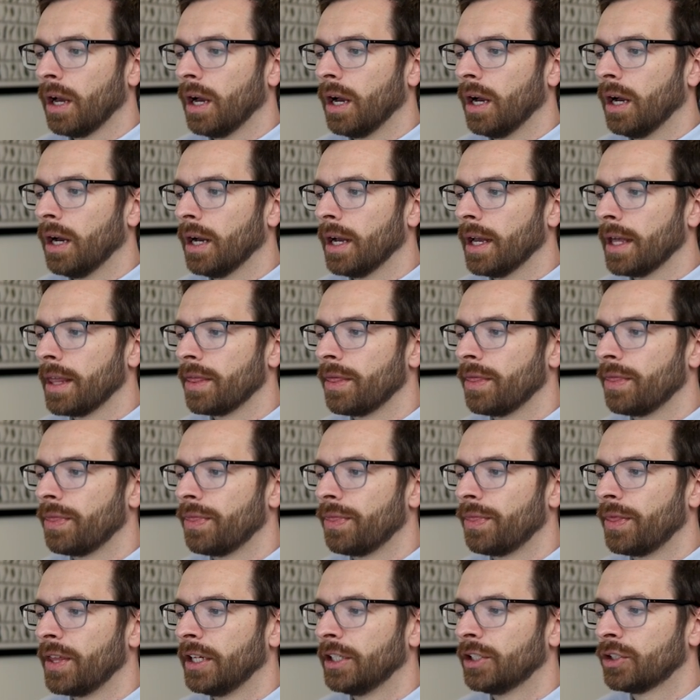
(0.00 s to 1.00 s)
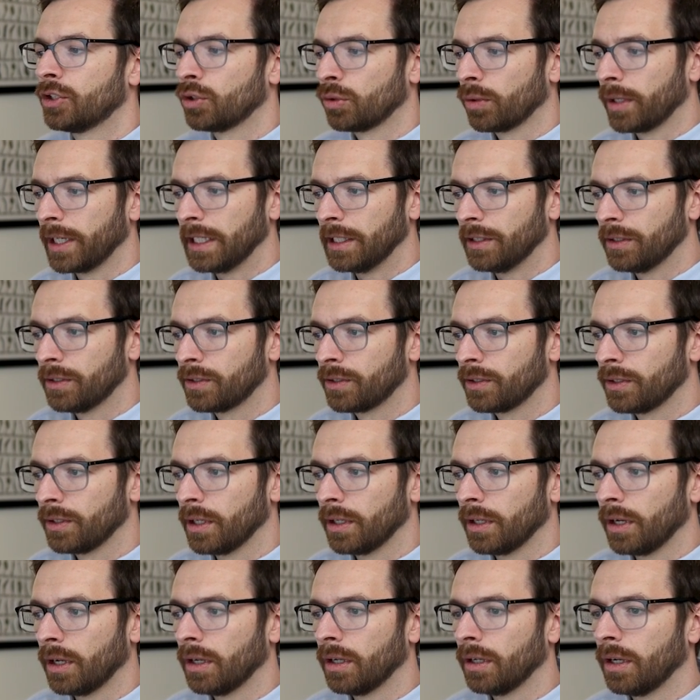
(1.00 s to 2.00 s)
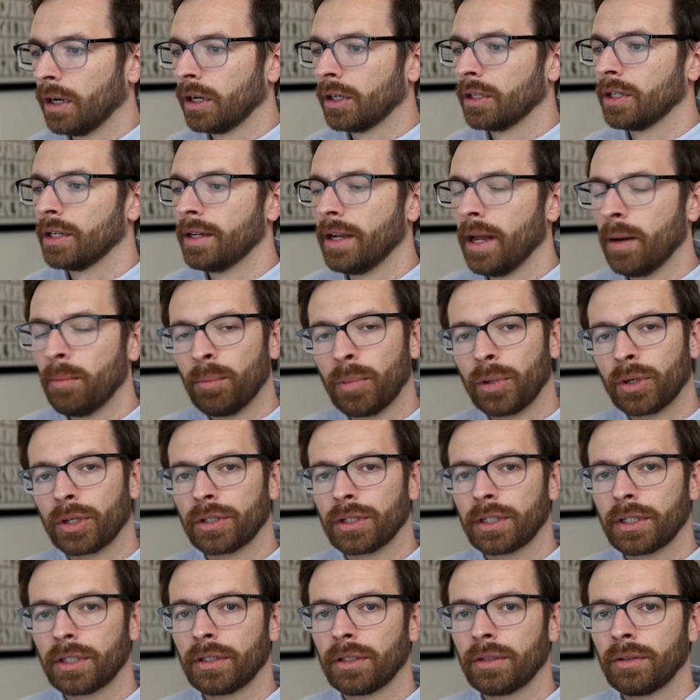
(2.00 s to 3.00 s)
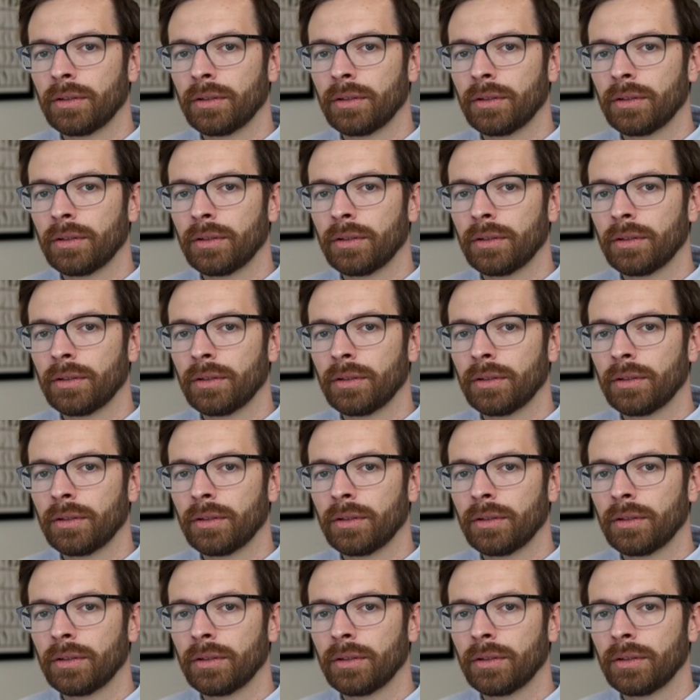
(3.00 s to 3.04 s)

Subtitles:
the streets are numbered